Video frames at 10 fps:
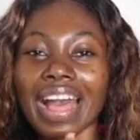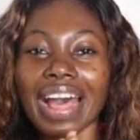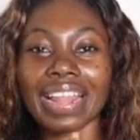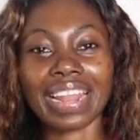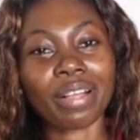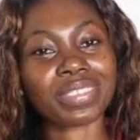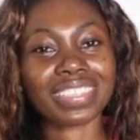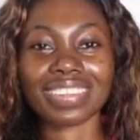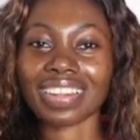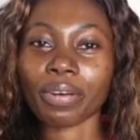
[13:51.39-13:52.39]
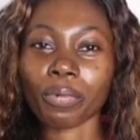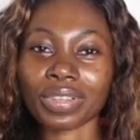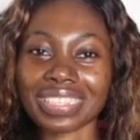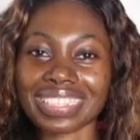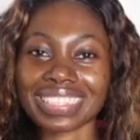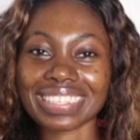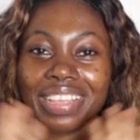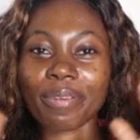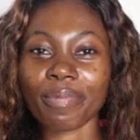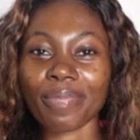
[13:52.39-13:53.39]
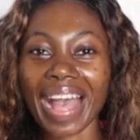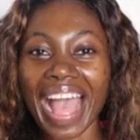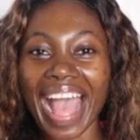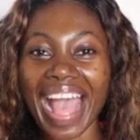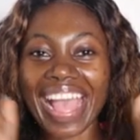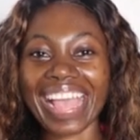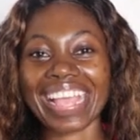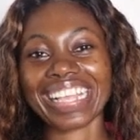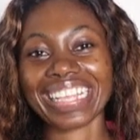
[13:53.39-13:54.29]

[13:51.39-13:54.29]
and I'll see you in another one. Bye!